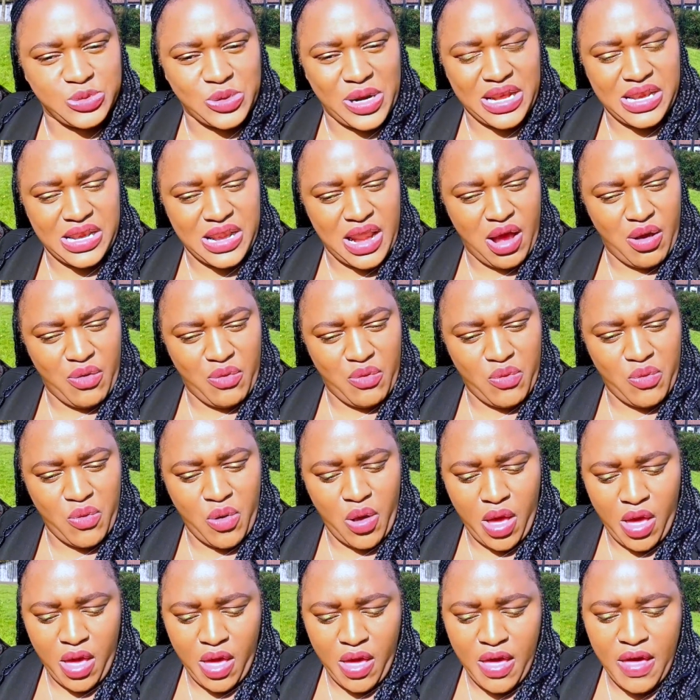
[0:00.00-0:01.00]
right now.
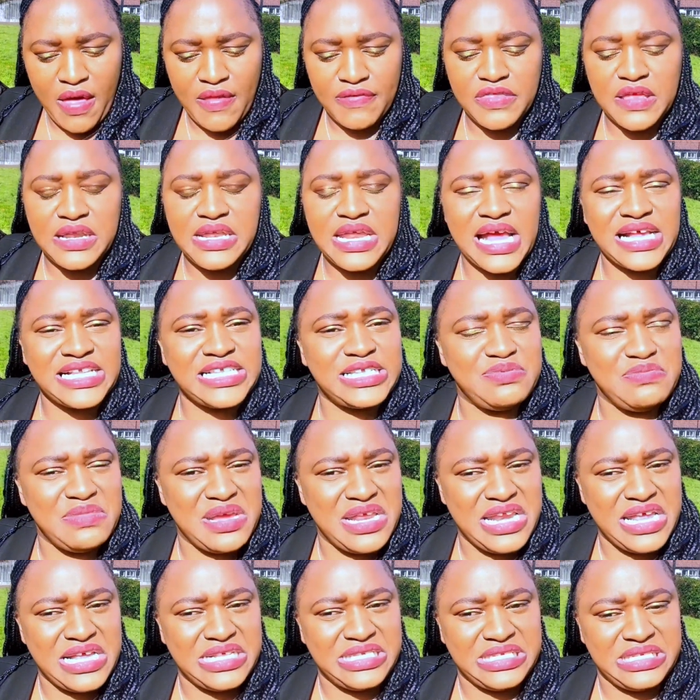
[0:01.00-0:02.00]
The next
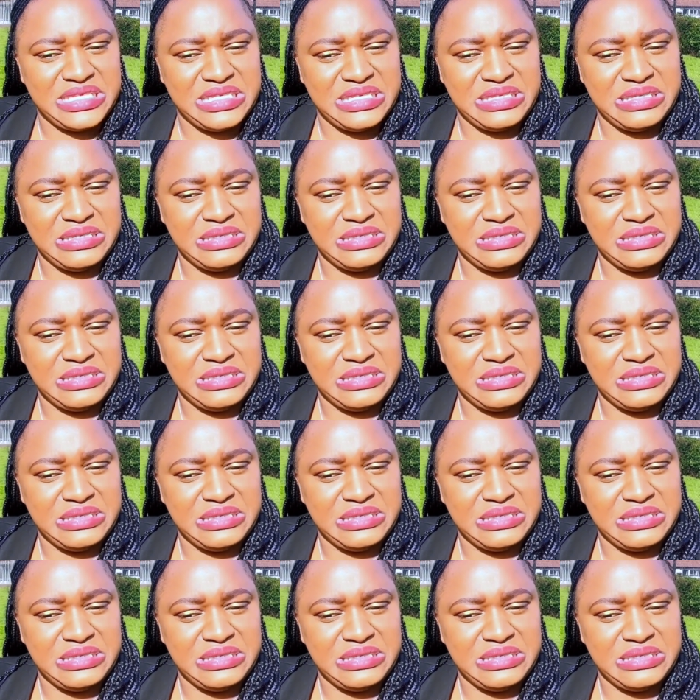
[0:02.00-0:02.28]
minute